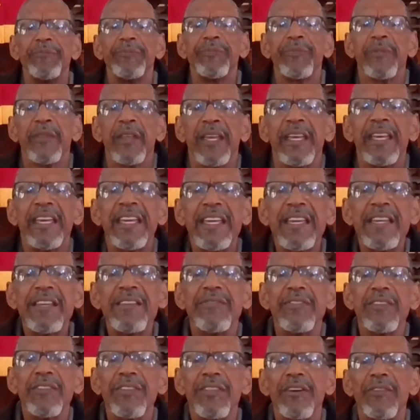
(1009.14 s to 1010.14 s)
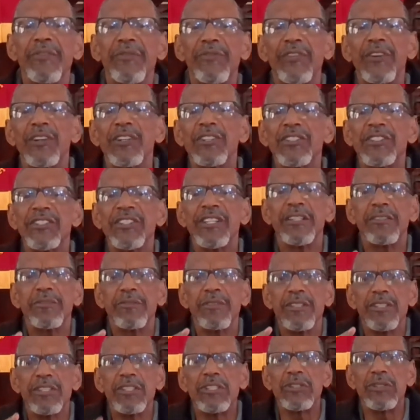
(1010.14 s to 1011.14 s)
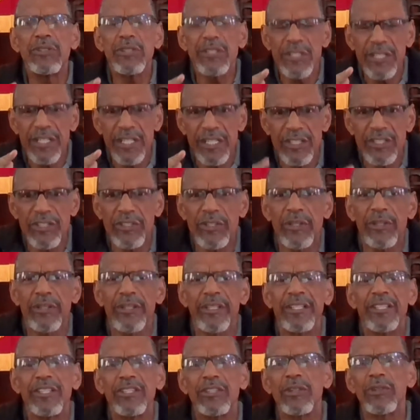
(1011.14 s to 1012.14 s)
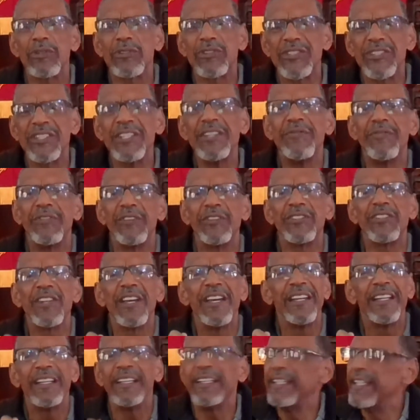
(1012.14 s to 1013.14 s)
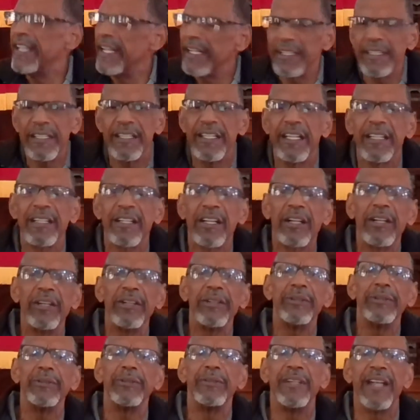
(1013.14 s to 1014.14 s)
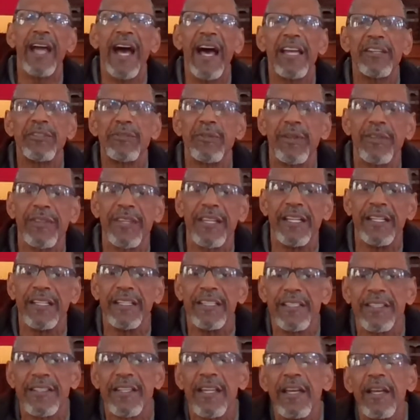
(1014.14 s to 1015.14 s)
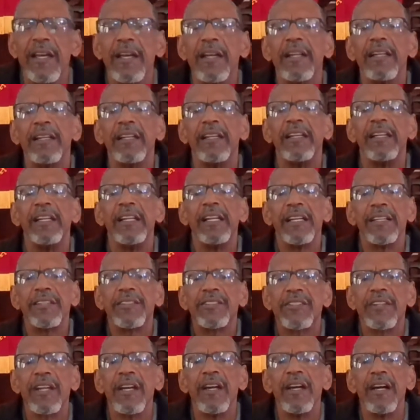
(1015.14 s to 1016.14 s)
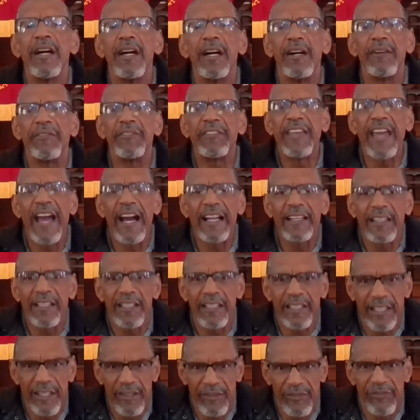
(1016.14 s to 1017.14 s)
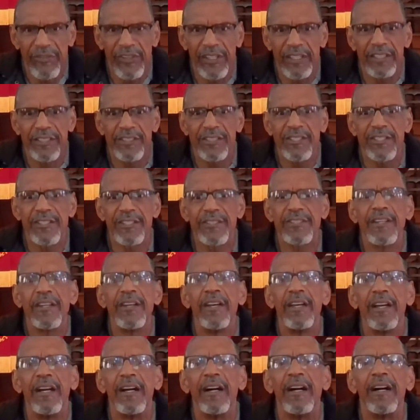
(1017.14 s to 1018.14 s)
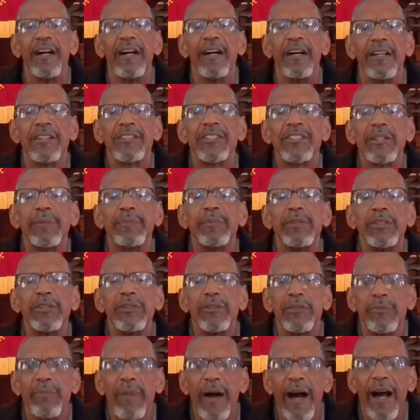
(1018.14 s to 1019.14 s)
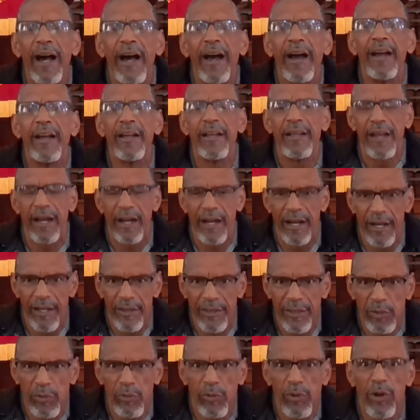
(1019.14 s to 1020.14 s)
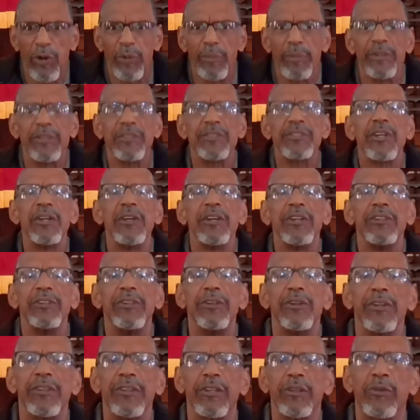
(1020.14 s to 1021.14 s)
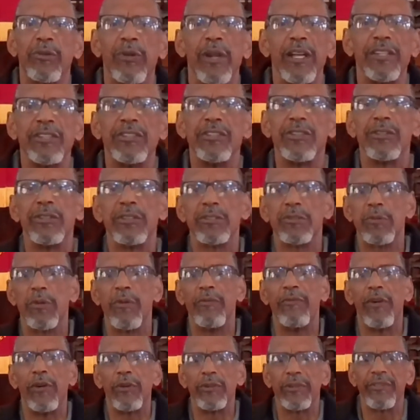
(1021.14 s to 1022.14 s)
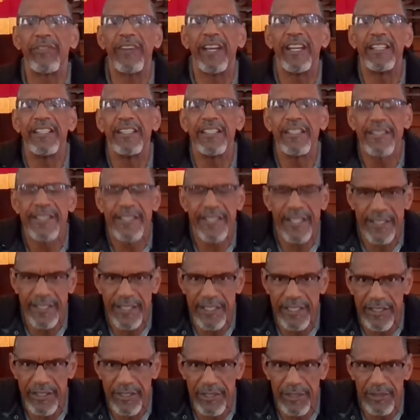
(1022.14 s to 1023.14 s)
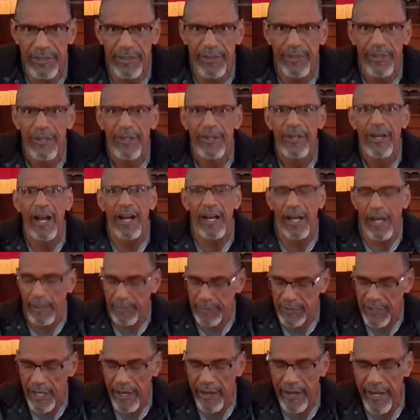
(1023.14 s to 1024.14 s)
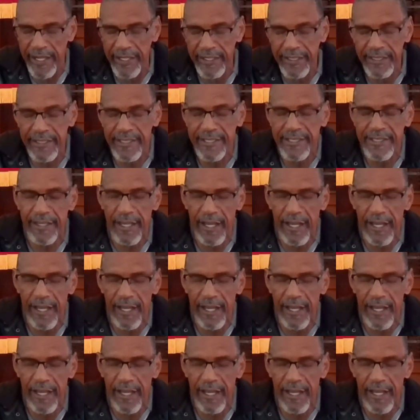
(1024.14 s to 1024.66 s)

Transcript: Even the first century Jewish historian Josephus didn't include Nazareth in his list of Galilean villages uh, uh subdued by uh, the Romans during the Great Jewish Revolt of AD 62, uh, I'm sorry, AD uh,